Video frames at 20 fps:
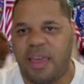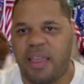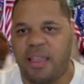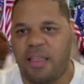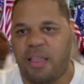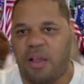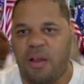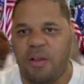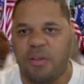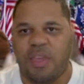
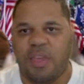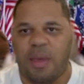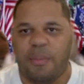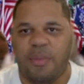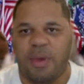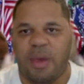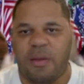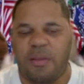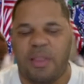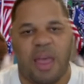long time
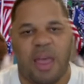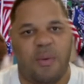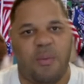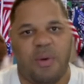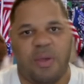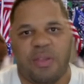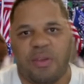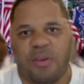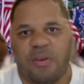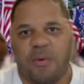ago that I
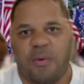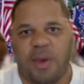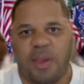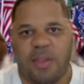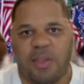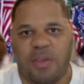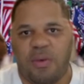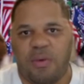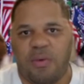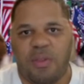wasn't going
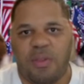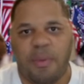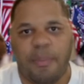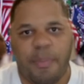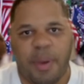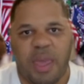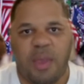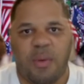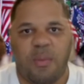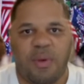to
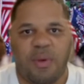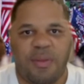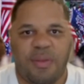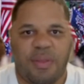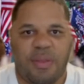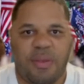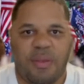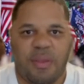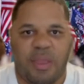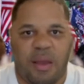debate with
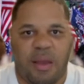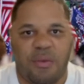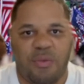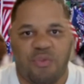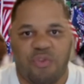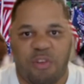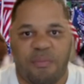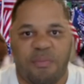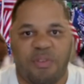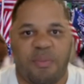Donald
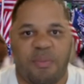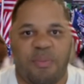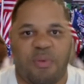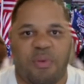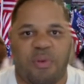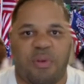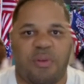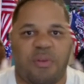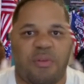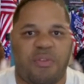Trump
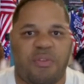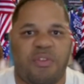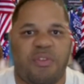supporters.